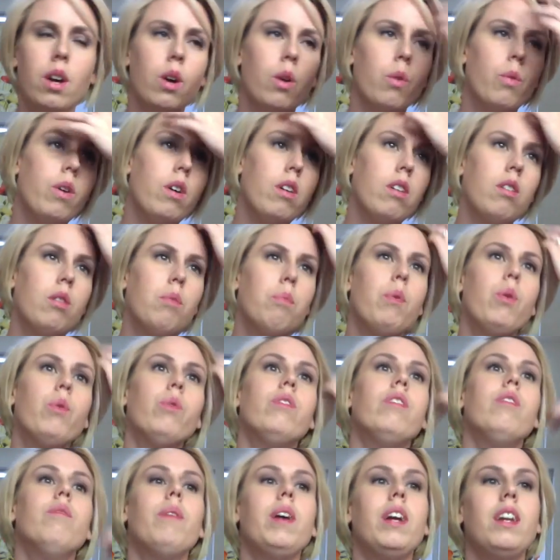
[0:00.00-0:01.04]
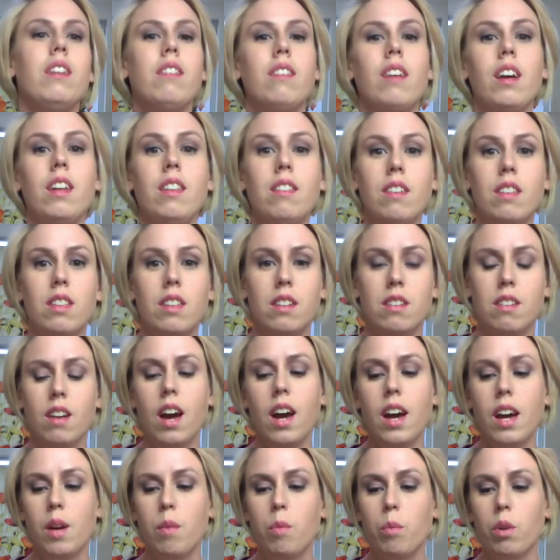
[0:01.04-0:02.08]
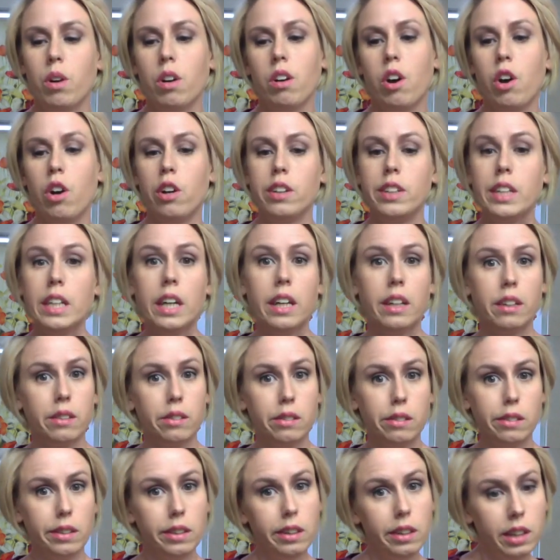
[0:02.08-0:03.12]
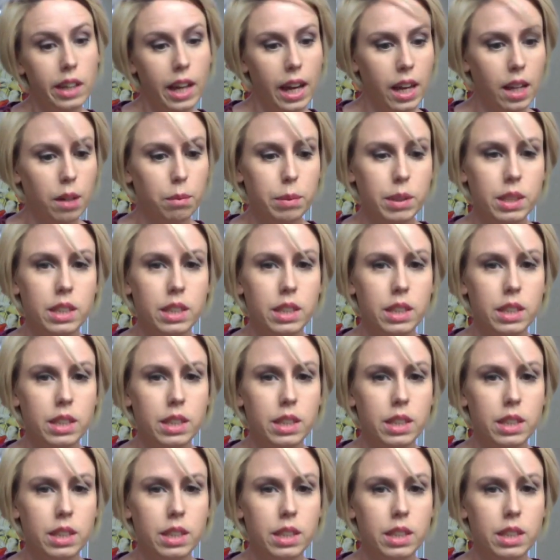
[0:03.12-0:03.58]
Well, most of my designs at the time were called Cuddle critter capes,